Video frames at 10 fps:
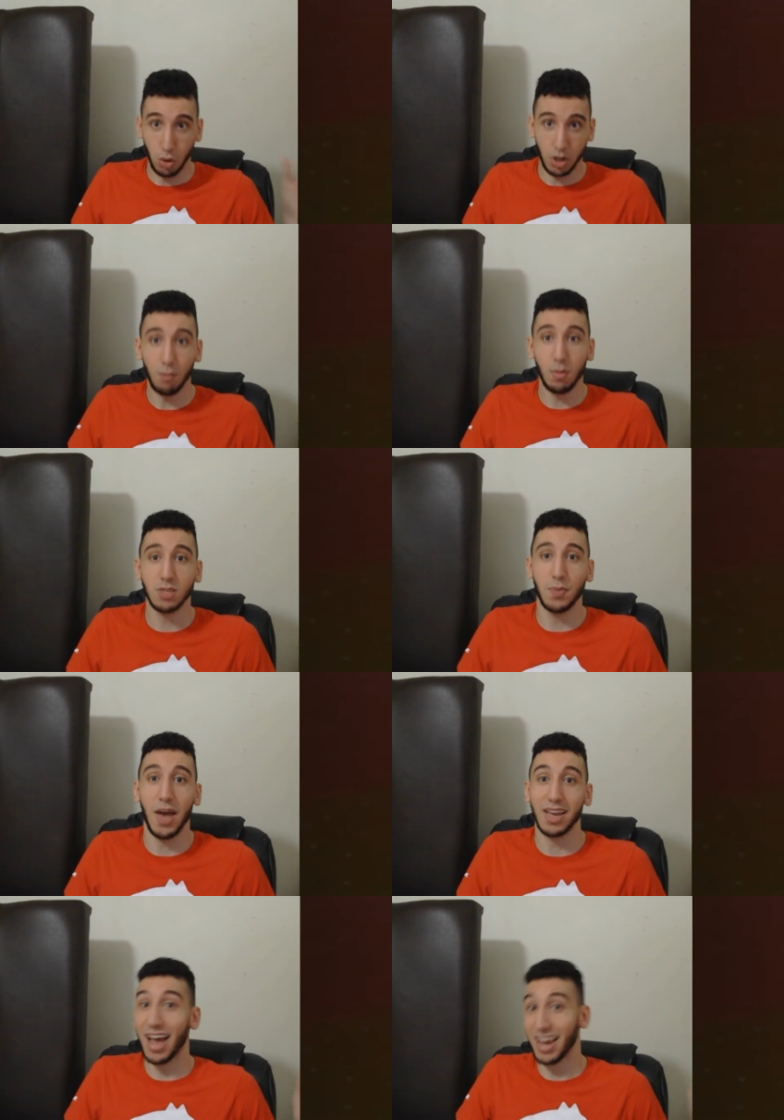a couple months
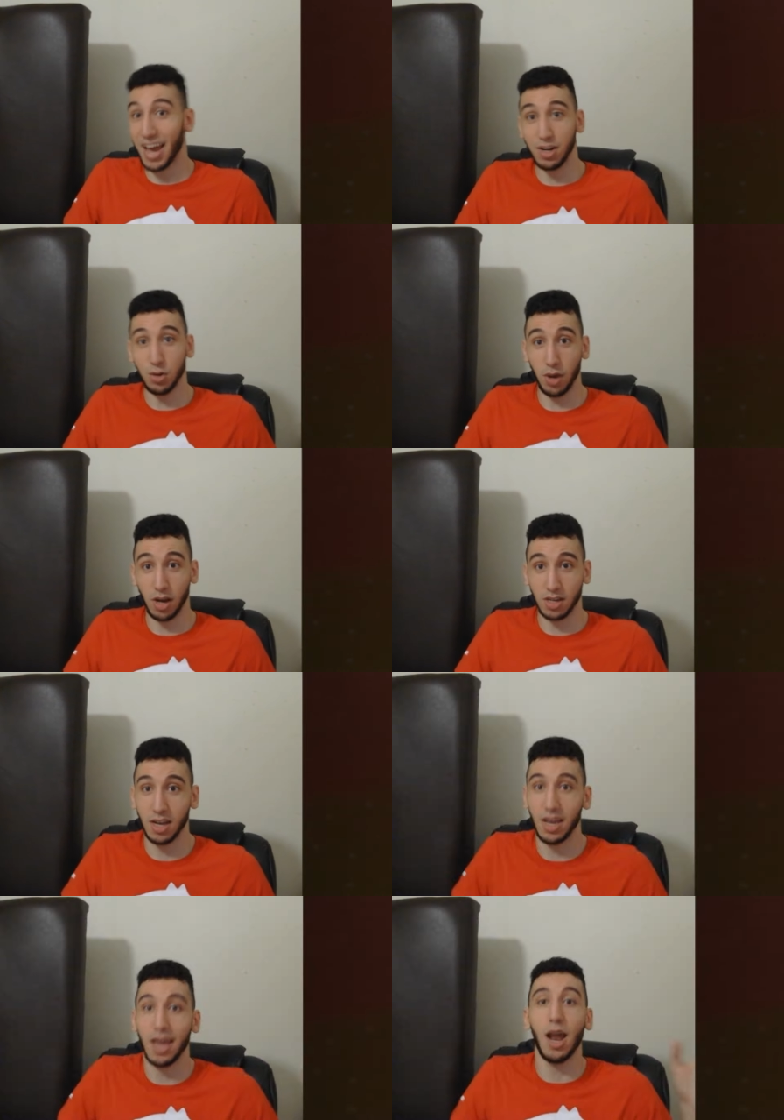back, I got a new
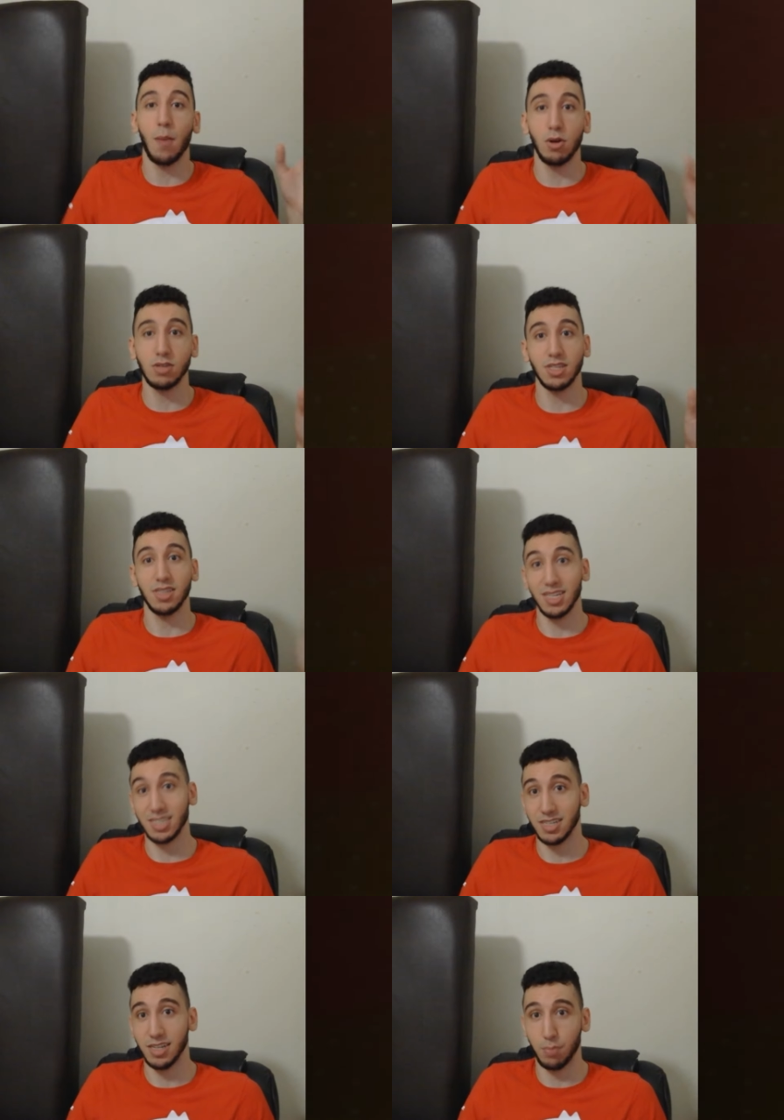haircut, and I posted this
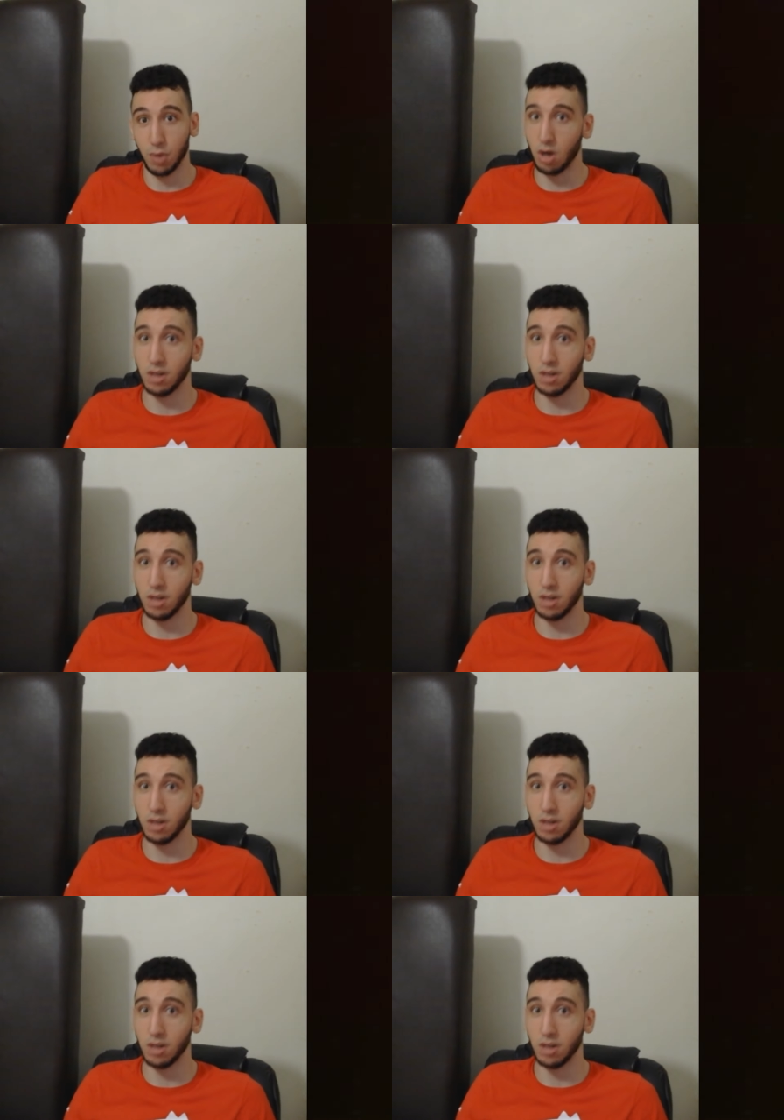clip on